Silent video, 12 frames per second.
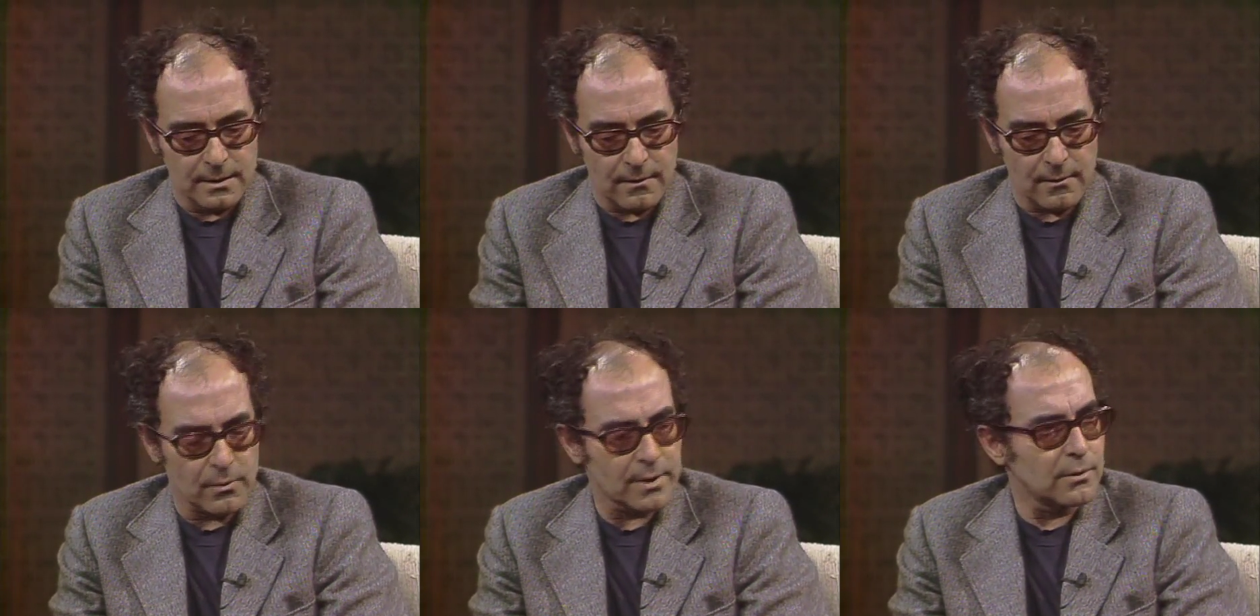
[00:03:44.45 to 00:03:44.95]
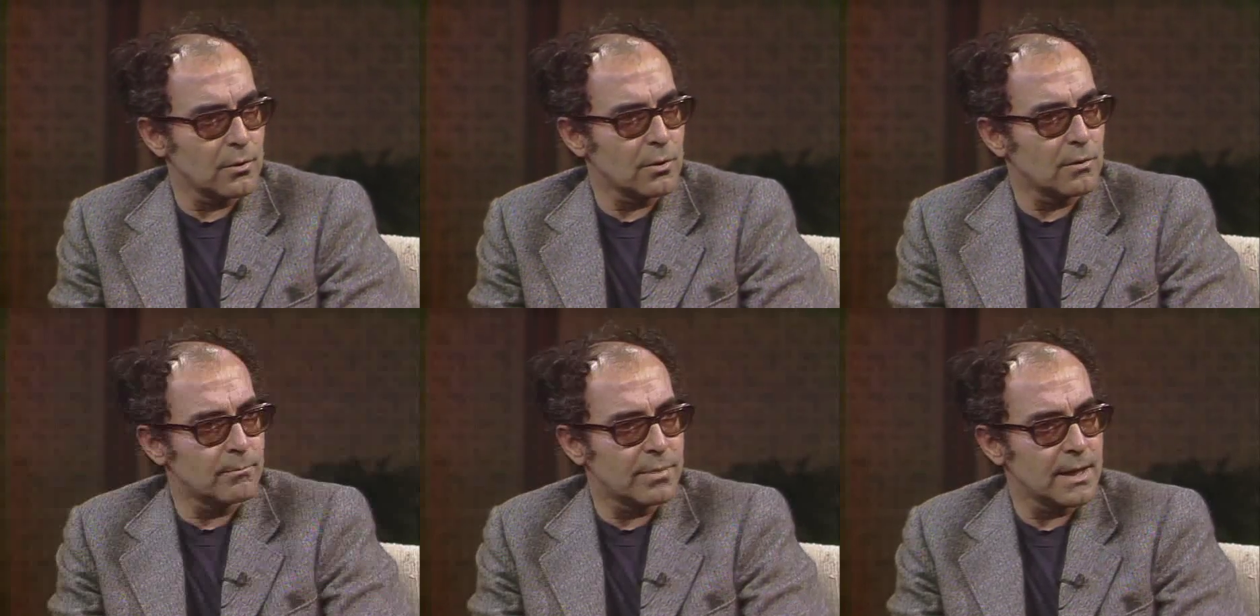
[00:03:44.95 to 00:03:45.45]
Yeah. There was no
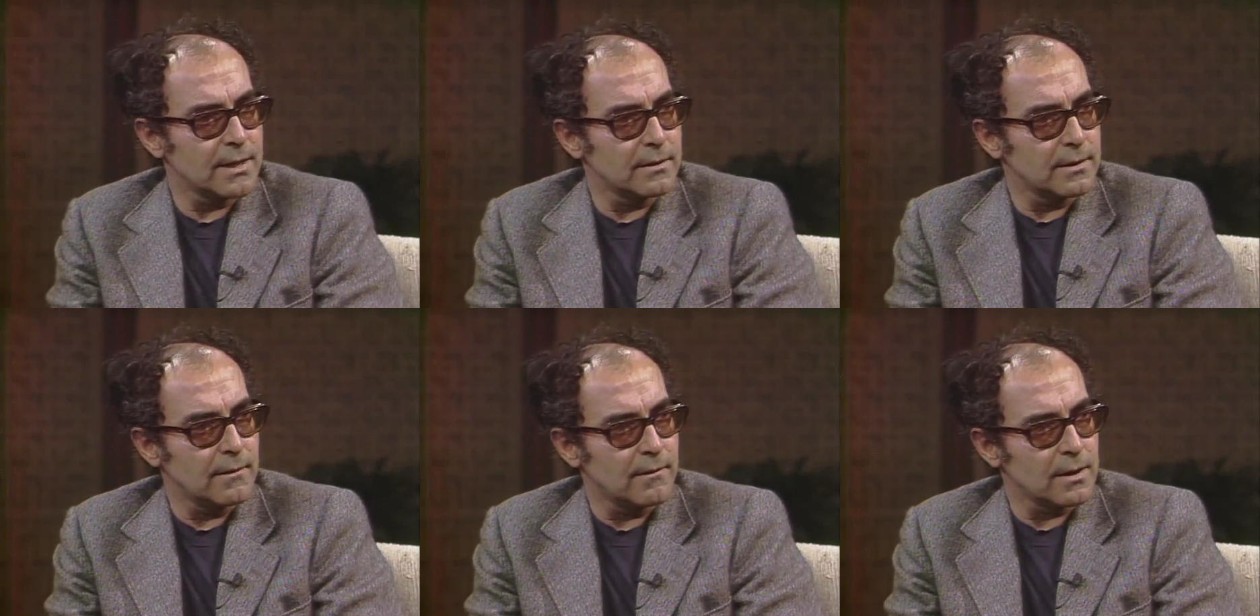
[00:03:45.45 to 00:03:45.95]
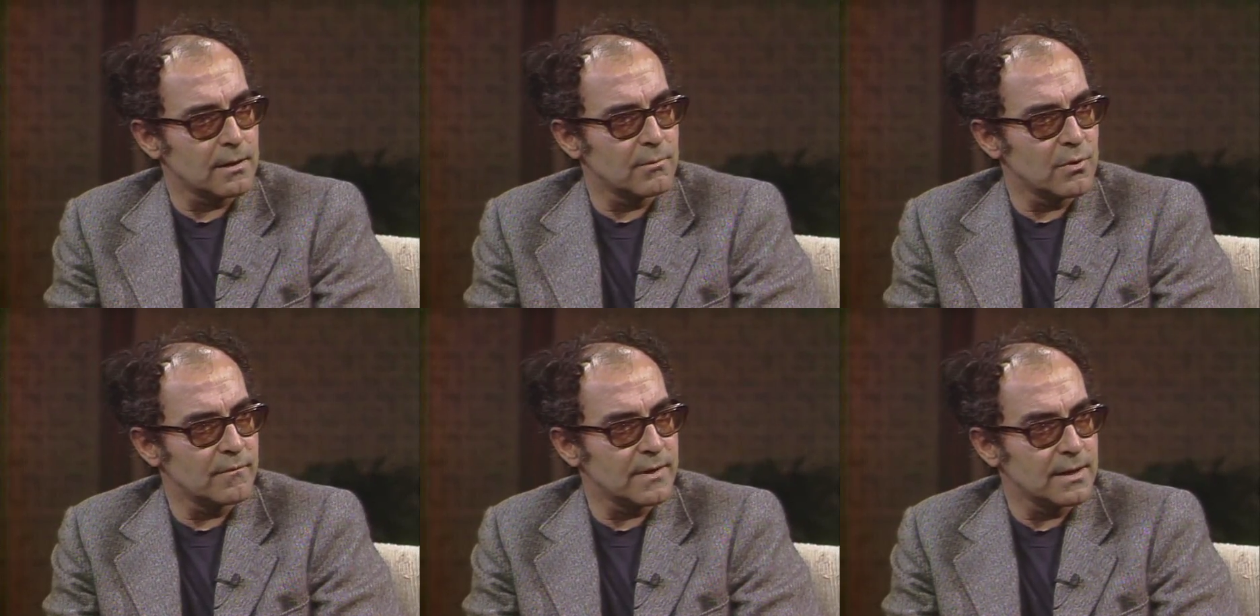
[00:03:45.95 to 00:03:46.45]
complaining in this
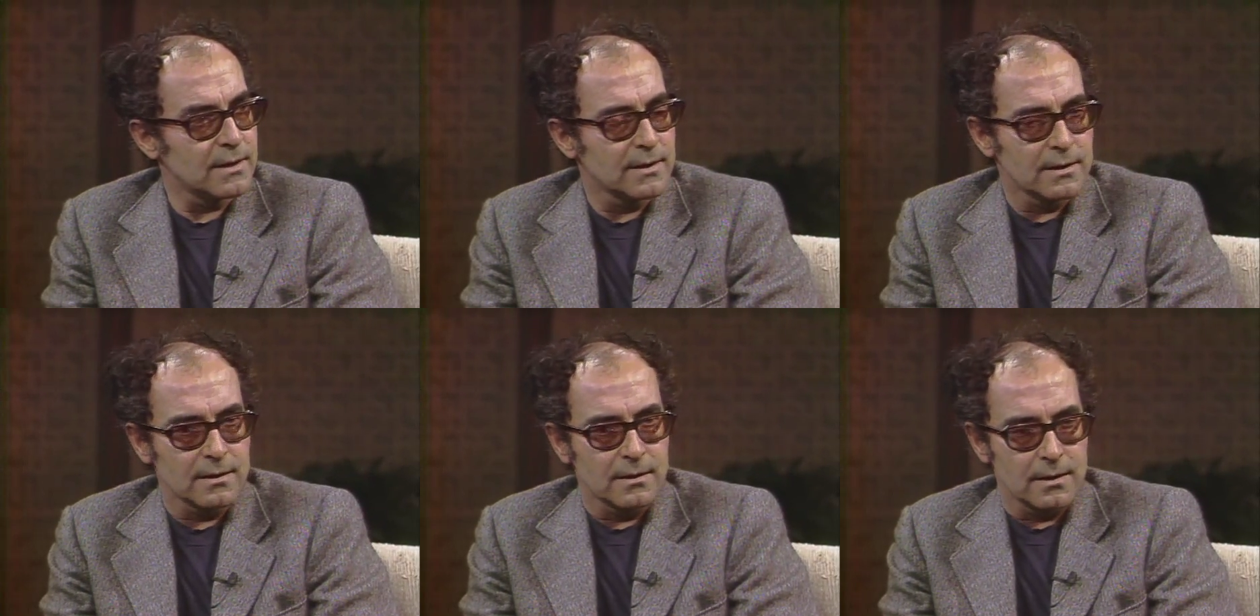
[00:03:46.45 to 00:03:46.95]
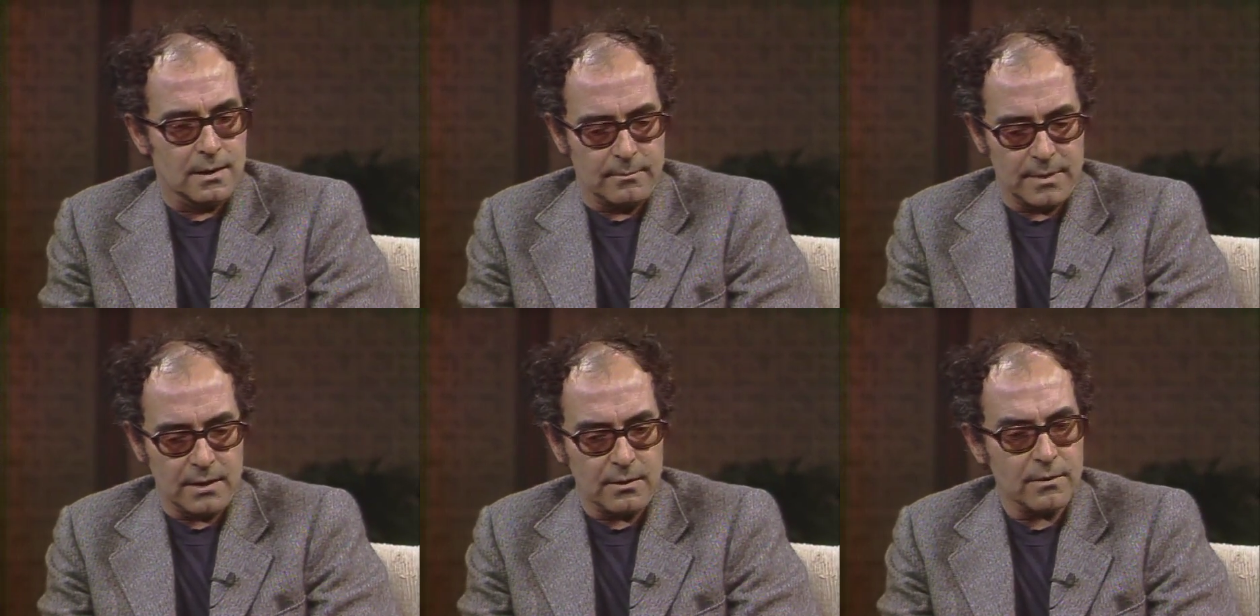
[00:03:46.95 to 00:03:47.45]
movie,
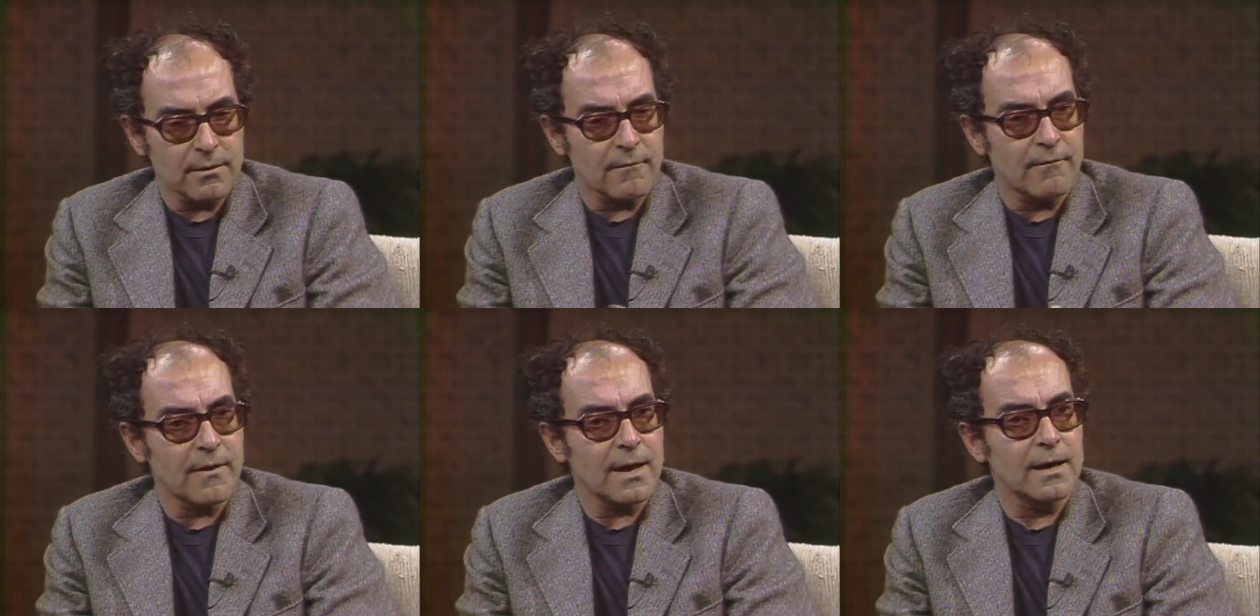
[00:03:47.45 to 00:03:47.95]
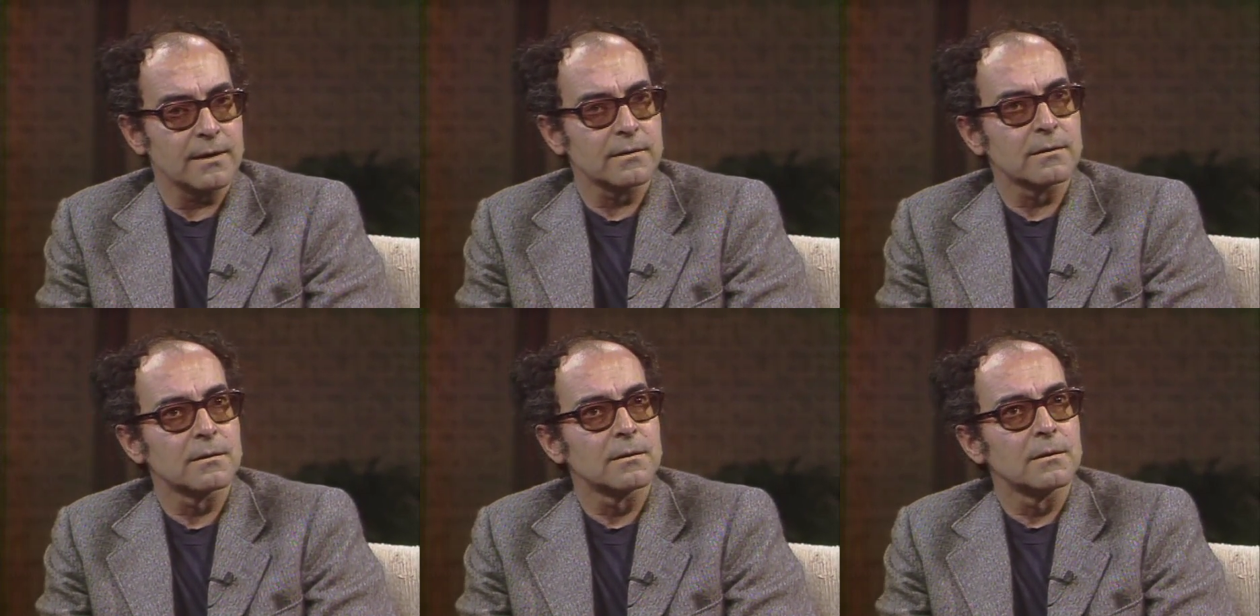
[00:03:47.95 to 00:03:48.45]
and because of
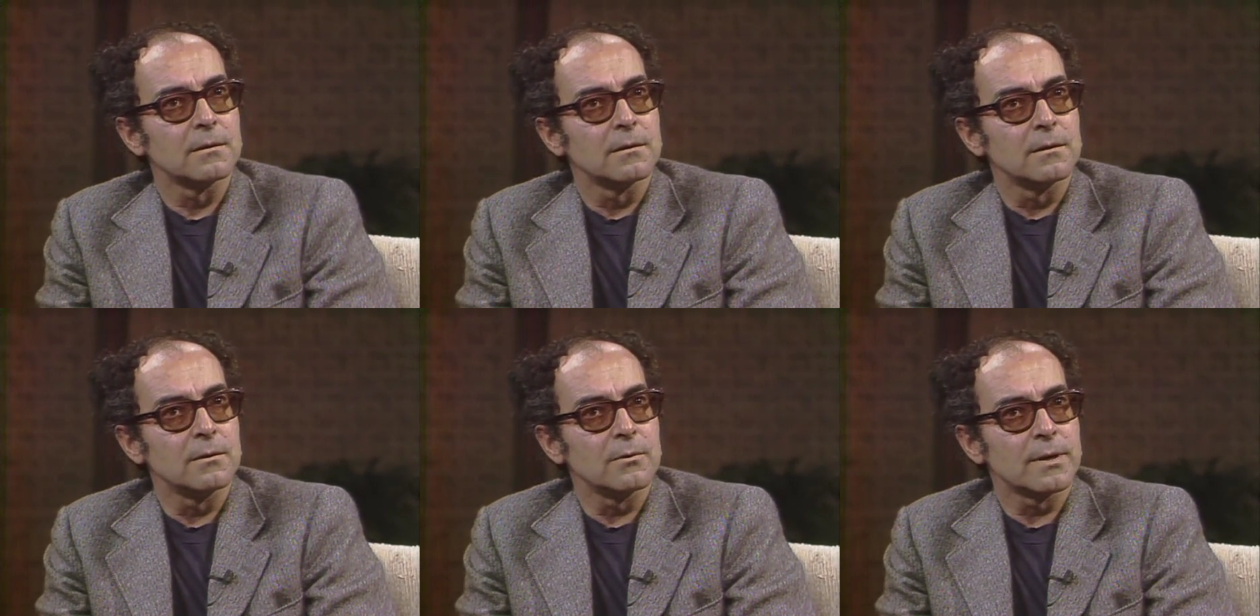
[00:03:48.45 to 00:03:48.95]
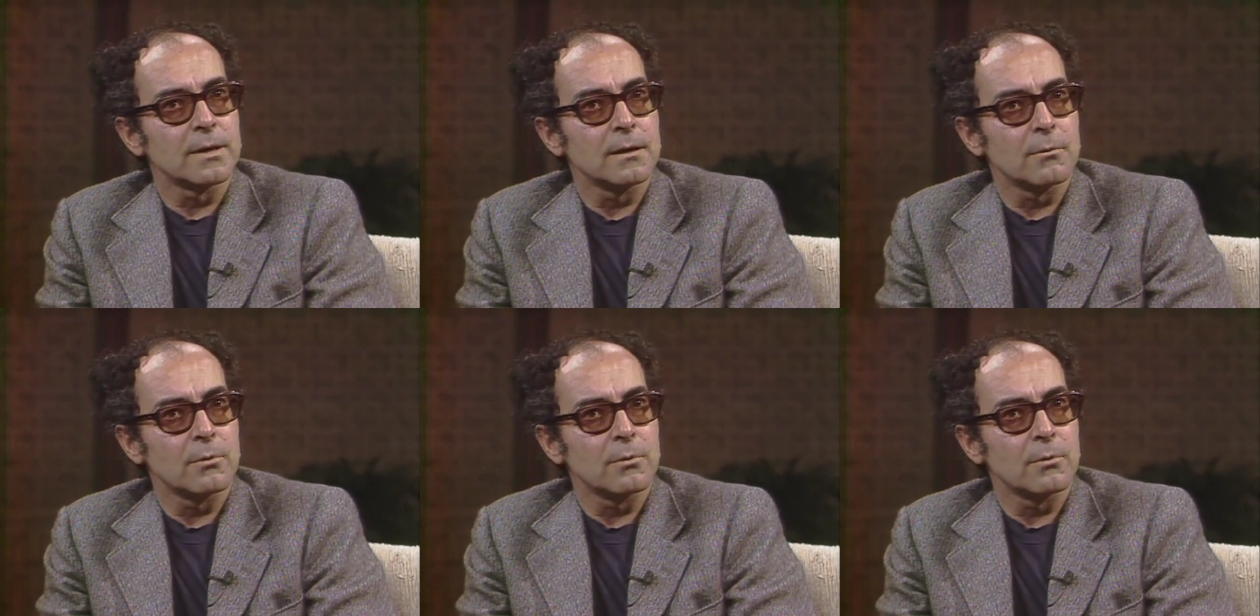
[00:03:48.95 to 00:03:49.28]
that, you see